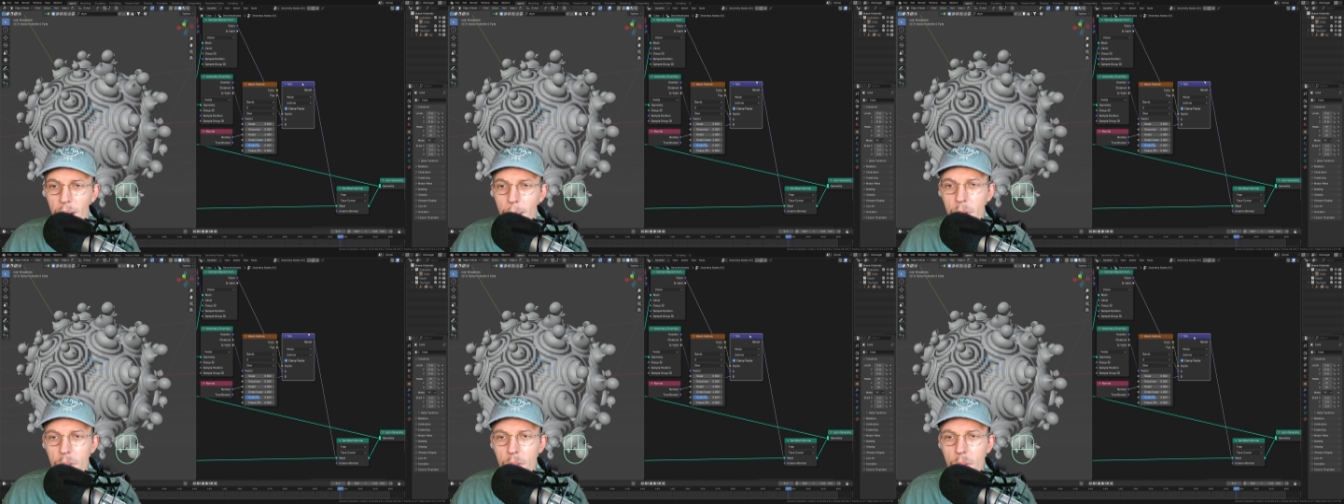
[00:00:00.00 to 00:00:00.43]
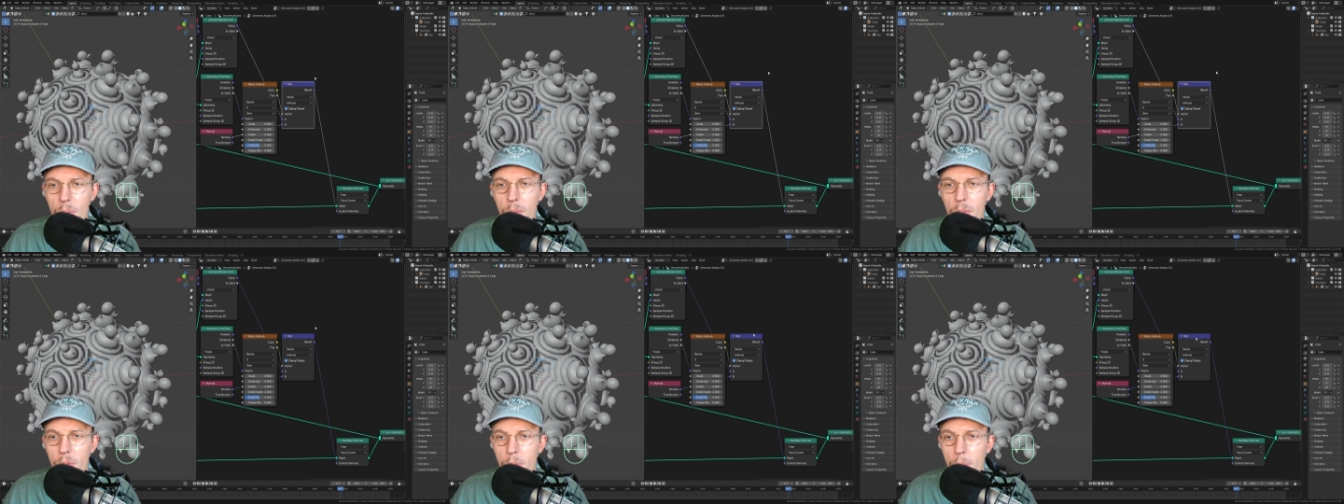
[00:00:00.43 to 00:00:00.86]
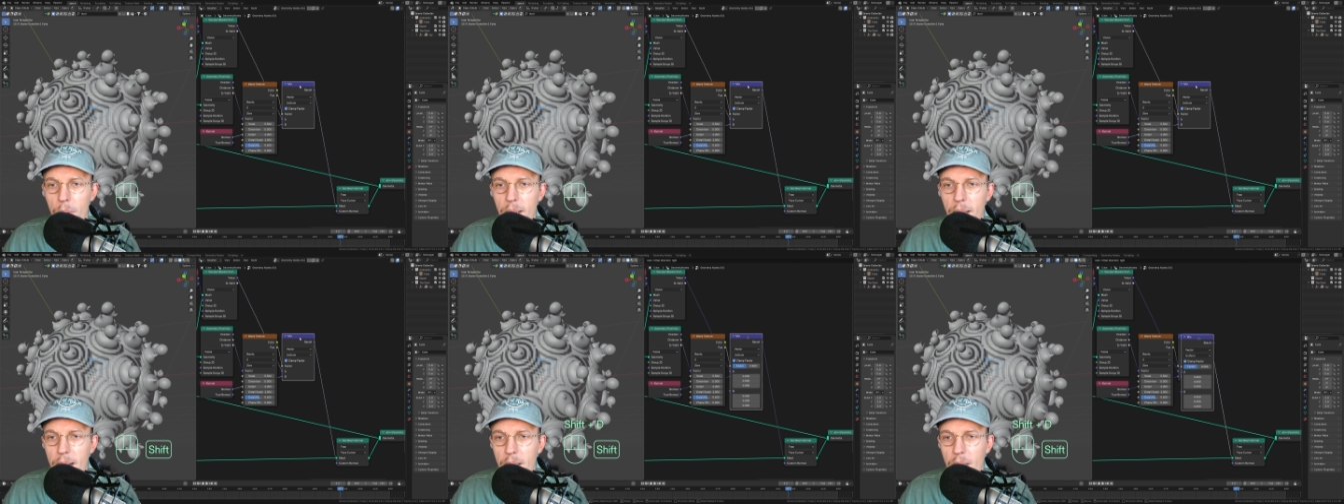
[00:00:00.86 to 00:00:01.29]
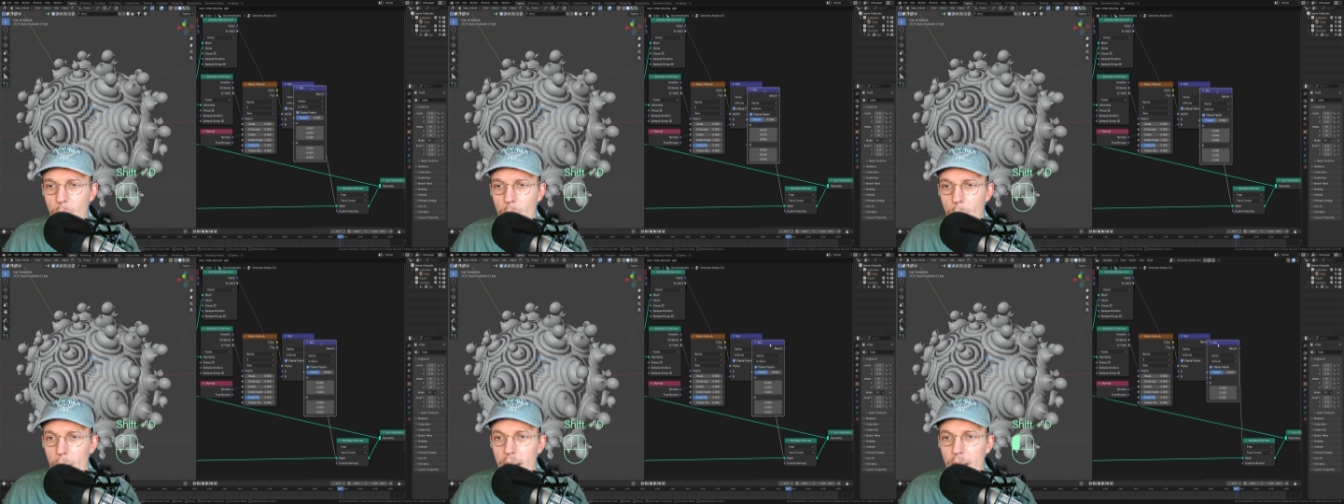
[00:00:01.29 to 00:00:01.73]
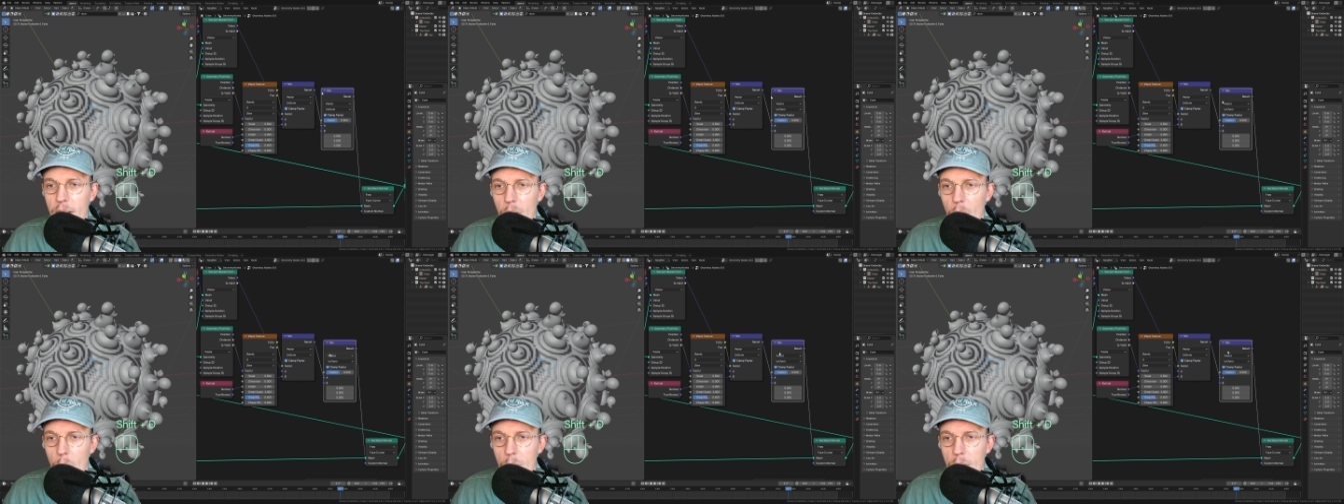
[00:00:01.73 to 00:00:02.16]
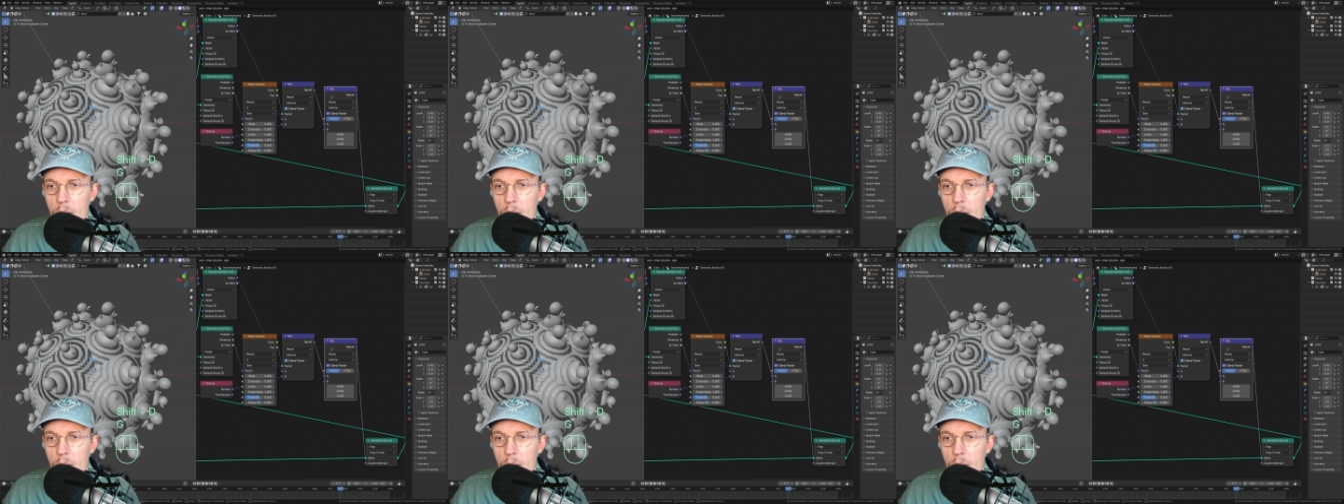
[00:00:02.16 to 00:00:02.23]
I'm just going to duplicate this mix node,